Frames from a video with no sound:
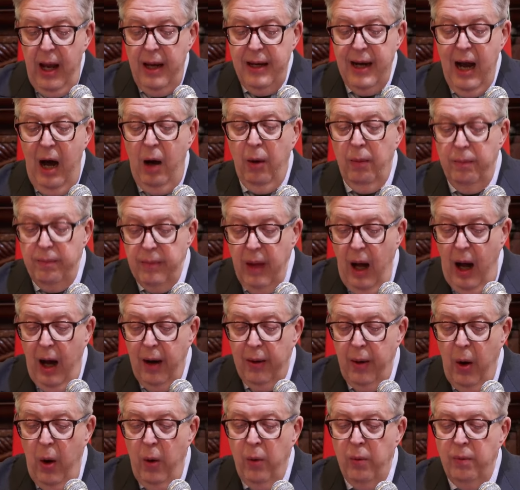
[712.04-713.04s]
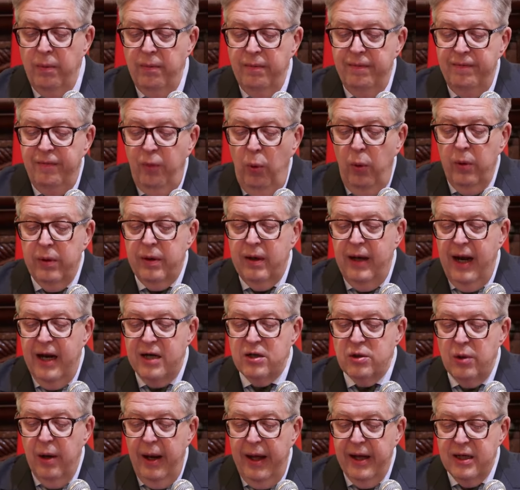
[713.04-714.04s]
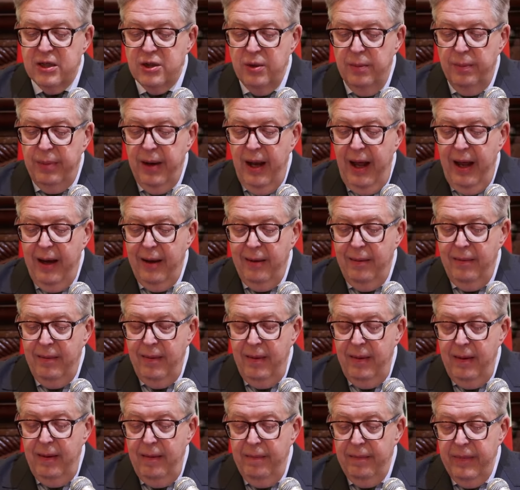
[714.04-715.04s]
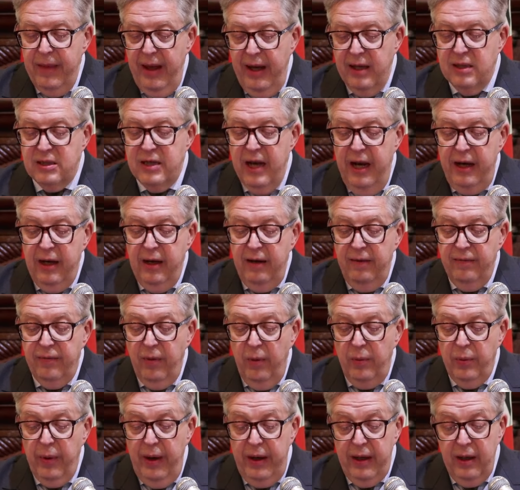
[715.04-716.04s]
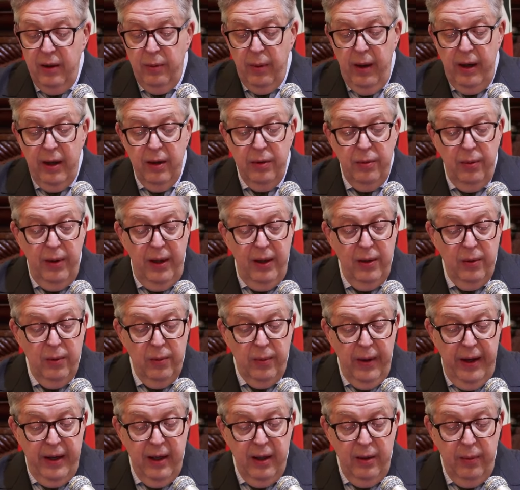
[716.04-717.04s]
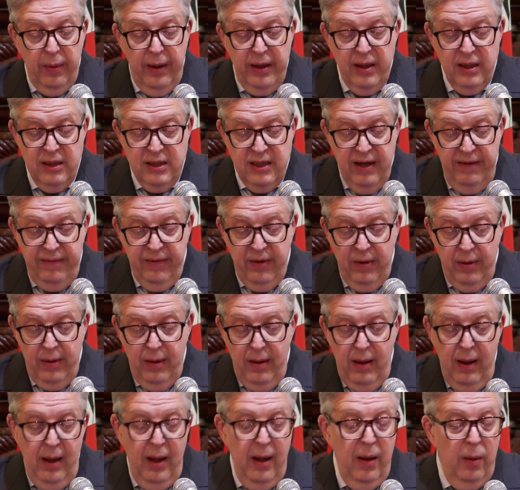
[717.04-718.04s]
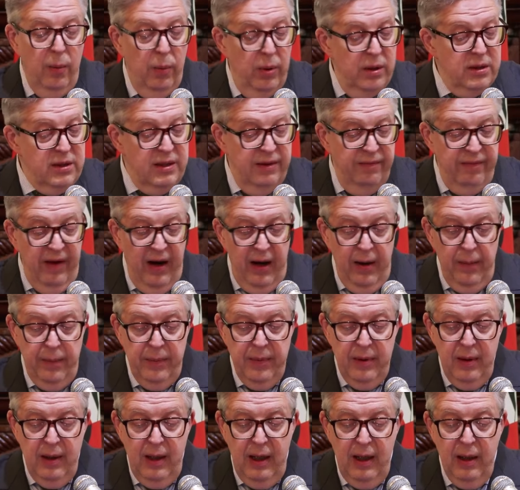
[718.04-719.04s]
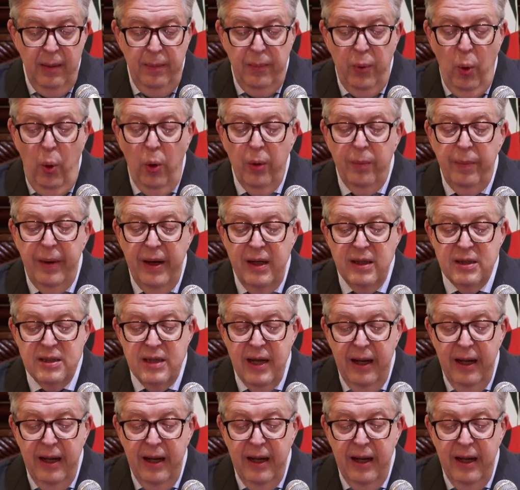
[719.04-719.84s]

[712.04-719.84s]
Now, our own fourth national action plan, extending from 2023 to 2027, was developed in a broad-based